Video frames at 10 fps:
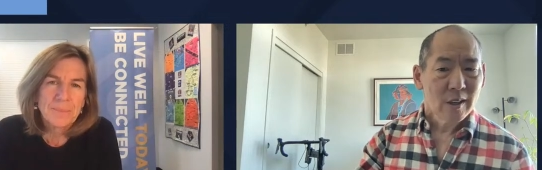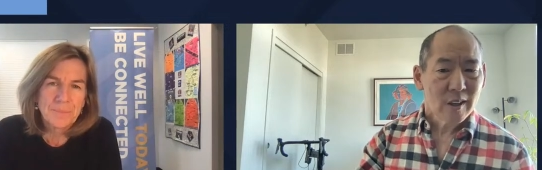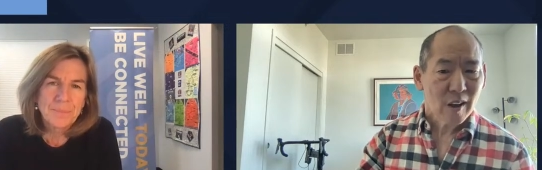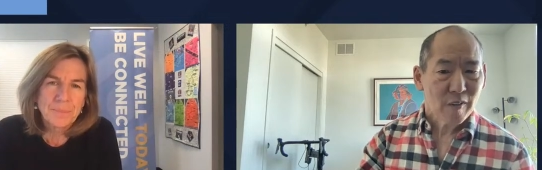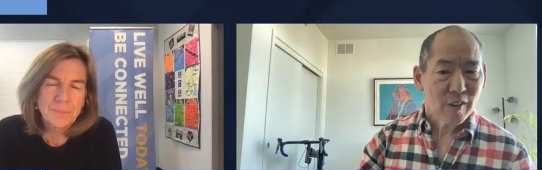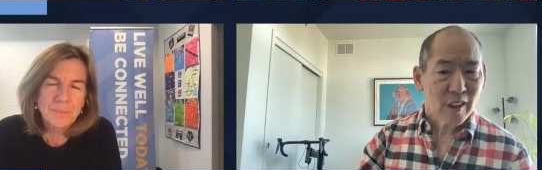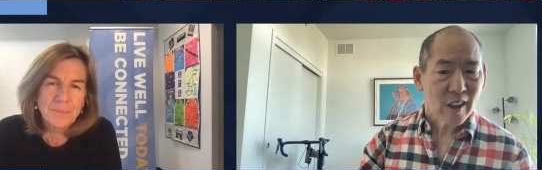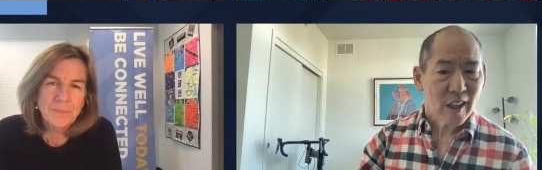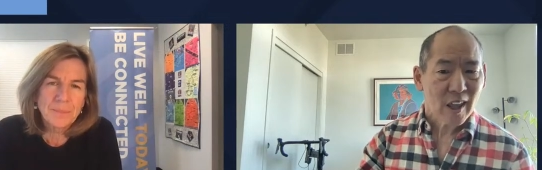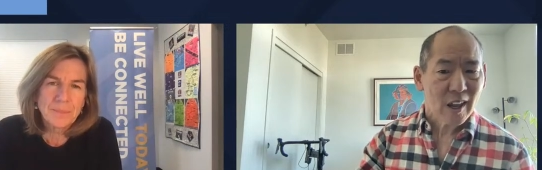
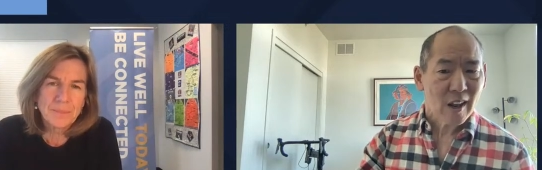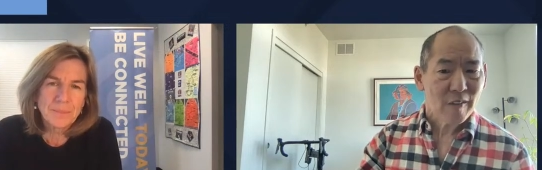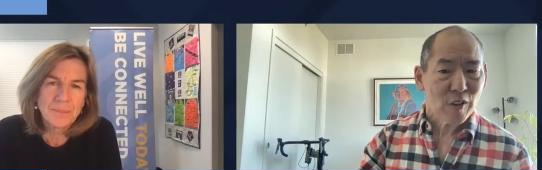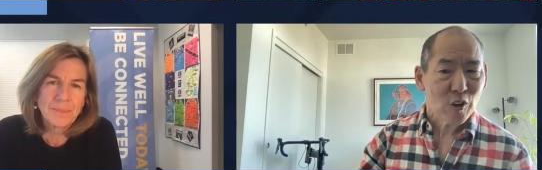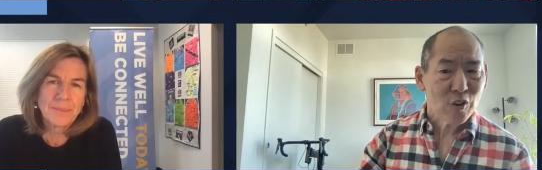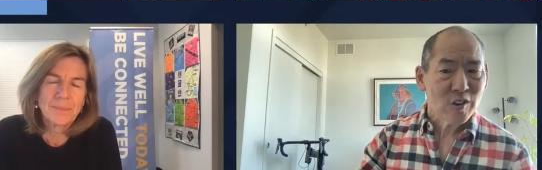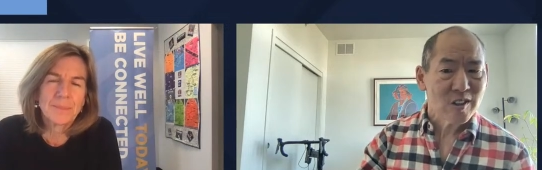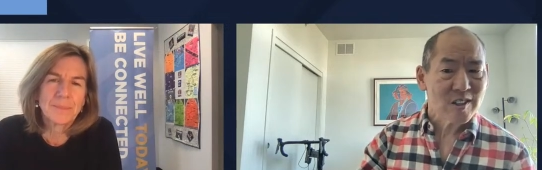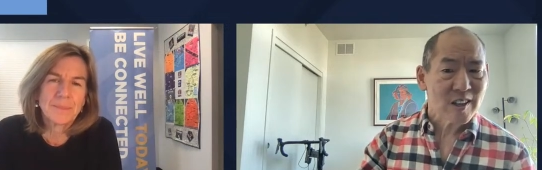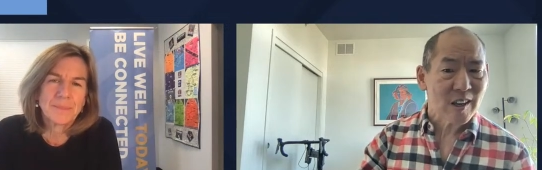Speaker 1: Definitely, and I've learned to
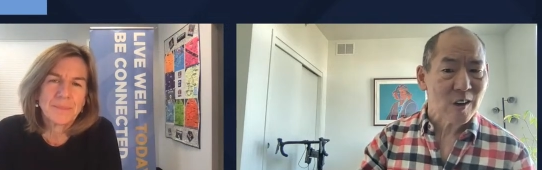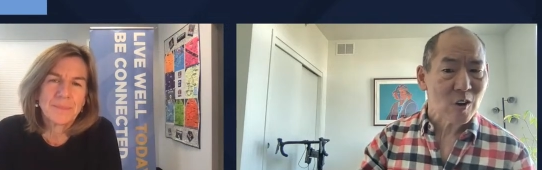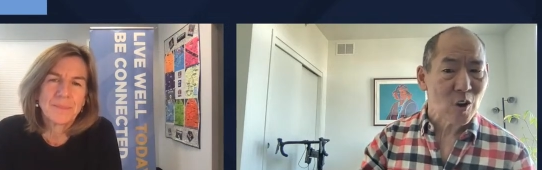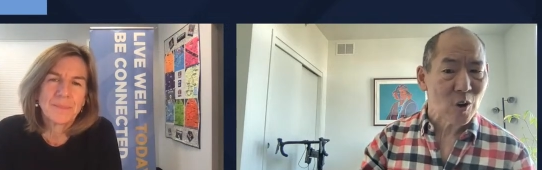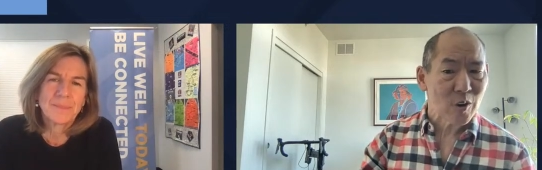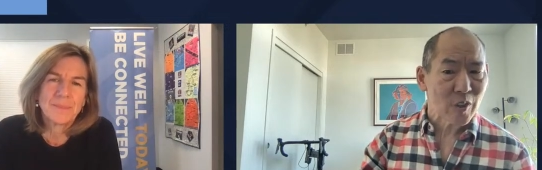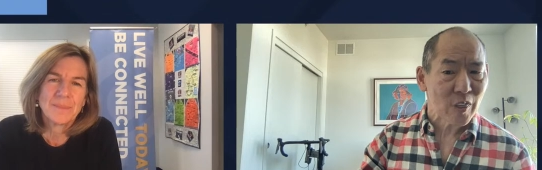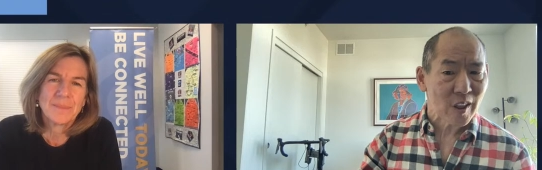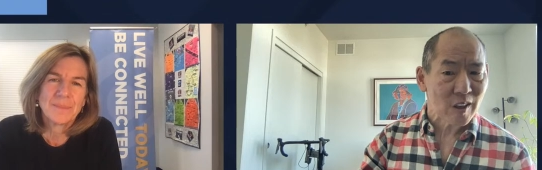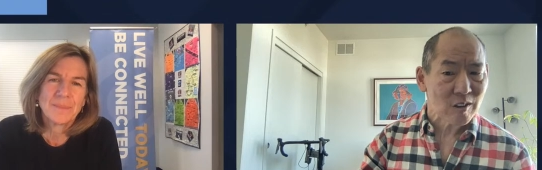say no to
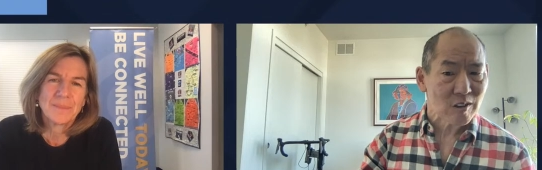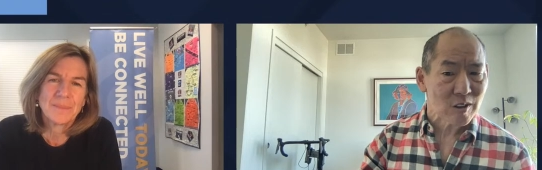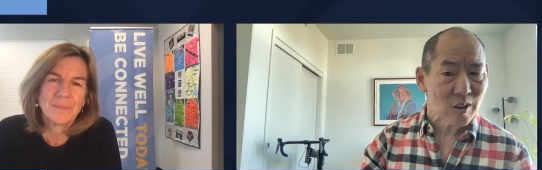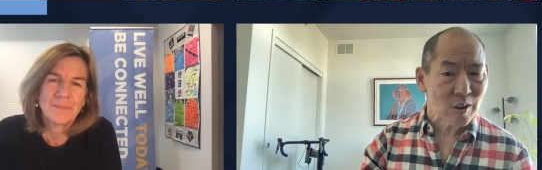things